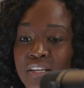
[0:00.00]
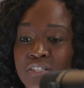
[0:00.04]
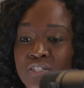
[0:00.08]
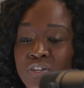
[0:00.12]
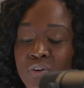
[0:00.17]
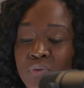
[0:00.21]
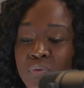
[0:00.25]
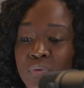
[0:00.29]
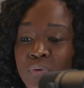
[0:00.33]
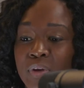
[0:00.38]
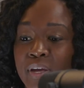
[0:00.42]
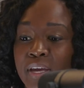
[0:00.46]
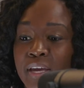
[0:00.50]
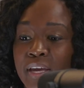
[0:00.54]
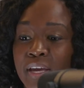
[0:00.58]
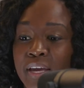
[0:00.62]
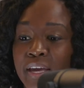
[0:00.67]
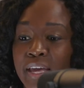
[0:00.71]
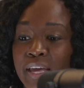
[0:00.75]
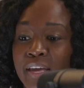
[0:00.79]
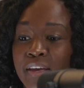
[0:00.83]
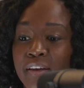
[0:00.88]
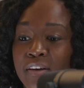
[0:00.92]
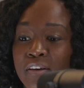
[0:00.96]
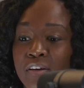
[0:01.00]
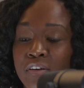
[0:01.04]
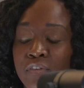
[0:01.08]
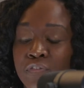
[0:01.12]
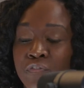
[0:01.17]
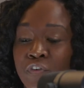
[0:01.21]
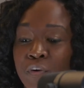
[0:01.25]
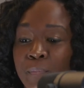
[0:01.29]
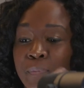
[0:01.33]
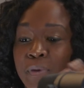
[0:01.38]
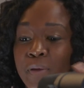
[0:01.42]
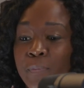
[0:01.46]
So
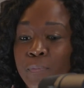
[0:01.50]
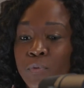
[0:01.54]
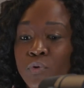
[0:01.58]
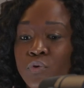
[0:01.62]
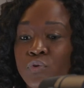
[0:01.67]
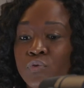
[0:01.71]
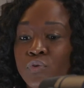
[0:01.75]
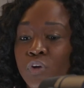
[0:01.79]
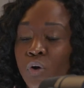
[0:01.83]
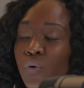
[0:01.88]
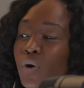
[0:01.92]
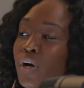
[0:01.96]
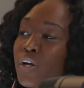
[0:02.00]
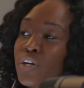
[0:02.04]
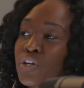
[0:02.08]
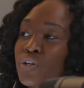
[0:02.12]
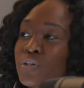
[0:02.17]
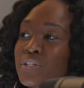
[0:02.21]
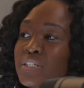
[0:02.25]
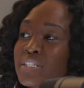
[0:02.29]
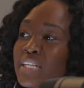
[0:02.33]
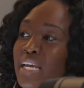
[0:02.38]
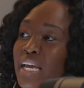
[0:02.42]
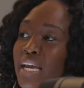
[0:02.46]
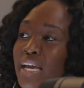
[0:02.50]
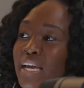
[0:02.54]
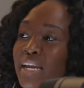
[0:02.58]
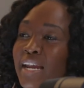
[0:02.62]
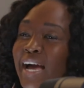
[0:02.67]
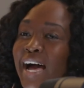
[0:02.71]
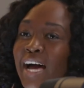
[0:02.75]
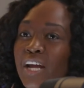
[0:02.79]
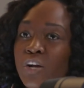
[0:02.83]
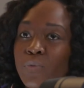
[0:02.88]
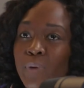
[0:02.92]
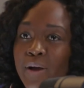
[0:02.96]
for people who don't understand,
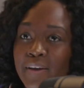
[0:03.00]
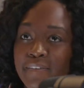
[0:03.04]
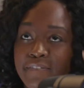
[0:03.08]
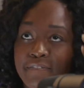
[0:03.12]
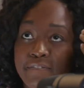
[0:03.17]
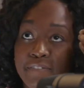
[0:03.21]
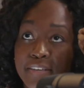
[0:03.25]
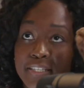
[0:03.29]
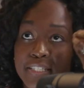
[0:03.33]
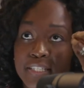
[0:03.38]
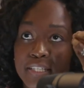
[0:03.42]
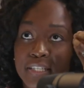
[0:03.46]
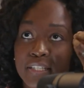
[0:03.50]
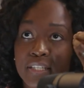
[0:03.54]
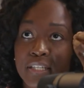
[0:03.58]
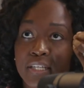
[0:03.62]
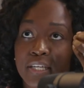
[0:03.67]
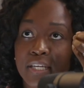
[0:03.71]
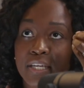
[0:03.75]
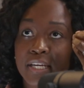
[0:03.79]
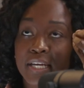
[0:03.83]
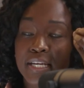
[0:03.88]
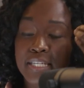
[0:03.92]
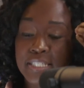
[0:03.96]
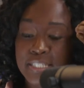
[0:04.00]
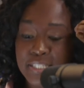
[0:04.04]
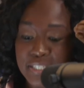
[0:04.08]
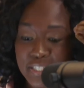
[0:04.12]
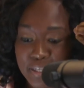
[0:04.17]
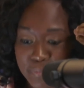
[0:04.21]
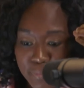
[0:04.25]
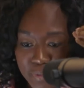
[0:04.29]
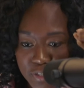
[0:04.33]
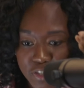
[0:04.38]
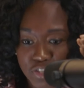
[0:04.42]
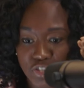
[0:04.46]
how do I physically
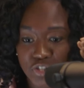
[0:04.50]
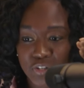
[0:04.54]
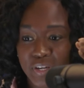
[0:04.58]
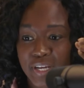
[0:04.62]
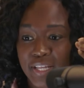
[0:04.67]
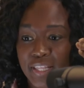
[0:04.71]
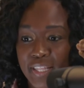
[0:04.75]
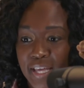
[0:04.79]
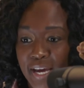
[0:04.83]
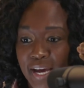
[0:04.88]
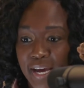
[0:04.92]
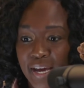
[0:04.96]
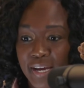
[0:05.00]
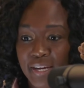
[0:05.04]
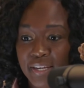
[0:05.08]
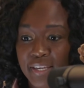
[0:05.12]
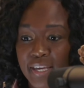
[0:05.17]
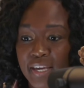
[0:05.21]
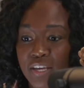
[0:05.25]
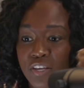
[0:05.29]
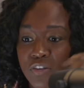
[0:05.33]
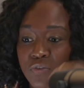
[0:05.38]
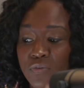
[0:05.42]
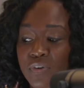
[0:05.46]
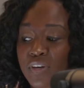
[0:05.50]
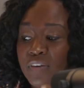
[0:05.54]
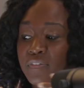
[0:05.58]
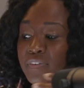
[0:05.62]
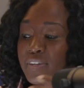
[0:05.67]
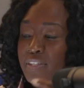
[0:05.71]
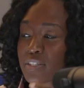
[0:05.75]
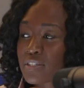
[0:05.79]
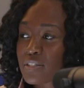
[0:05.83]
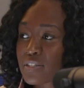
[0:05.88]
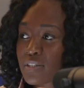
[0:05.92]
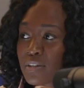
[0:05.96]
demonstrate that? Can you give
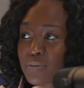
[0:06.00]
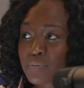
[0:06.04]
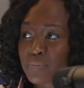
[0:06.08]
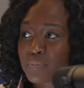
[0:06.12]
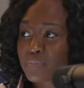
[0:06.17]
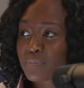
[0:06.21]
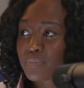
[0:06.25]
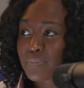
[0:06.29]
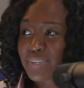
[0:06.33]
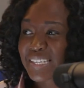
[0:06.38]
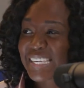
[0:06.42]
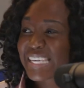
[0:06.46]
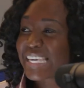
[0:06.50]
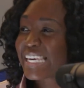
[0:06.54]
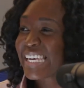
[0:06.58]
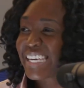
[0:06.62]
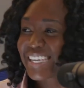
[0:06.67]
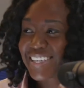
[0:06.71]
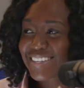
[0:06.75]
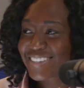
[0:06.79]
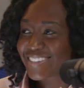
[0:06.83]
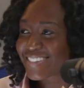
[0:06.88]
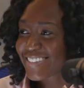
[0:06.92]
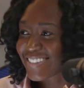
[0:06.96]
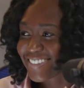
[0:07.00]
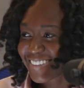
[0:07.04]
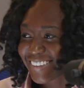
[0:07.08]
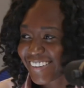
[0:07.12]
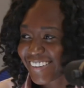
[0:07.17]
us some keys?